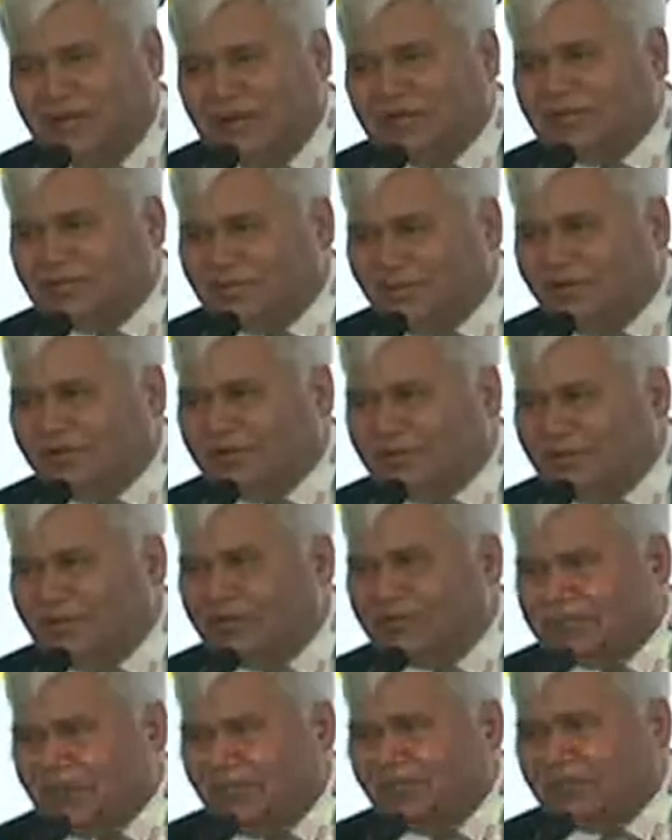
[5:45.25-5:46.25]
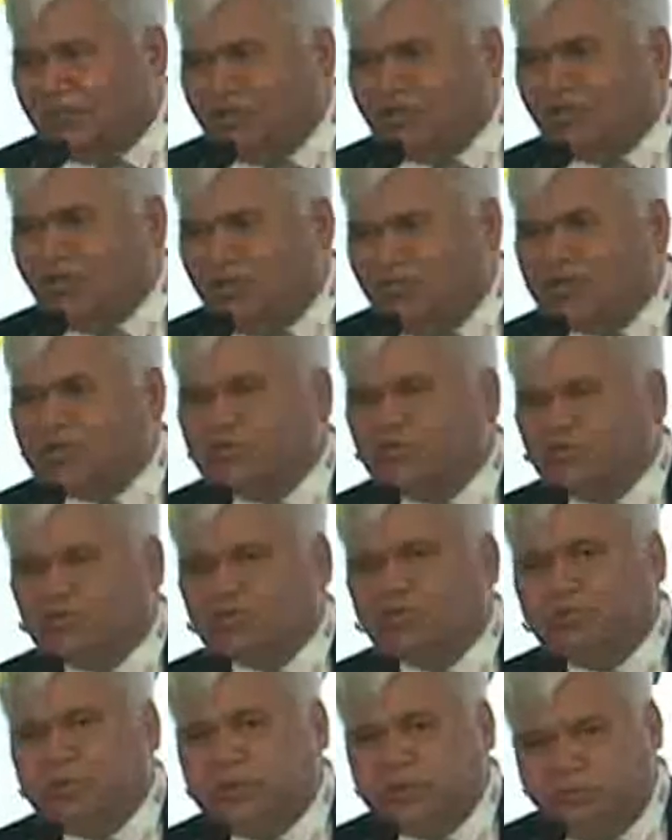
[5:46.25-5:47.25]
That is not something good which you
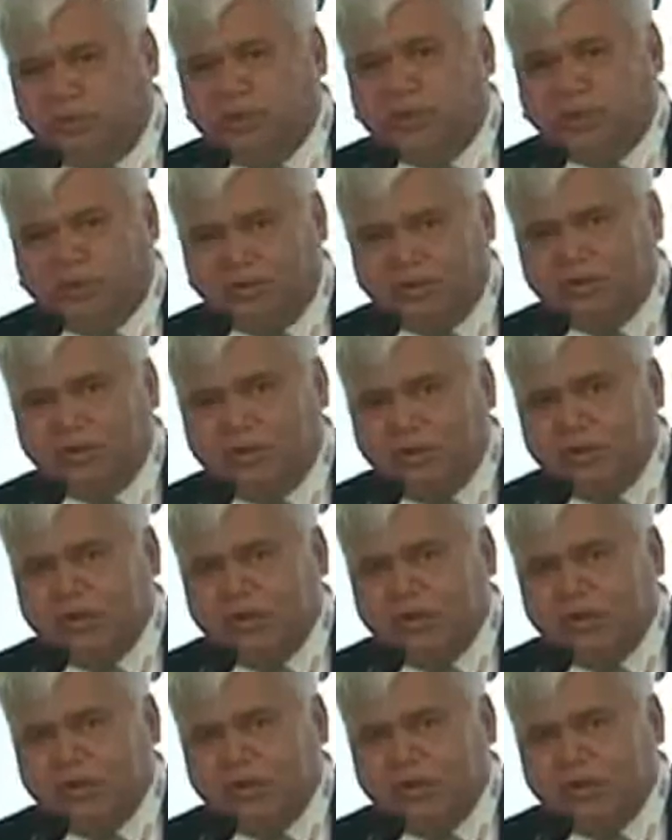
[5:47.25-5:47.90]
should be doing.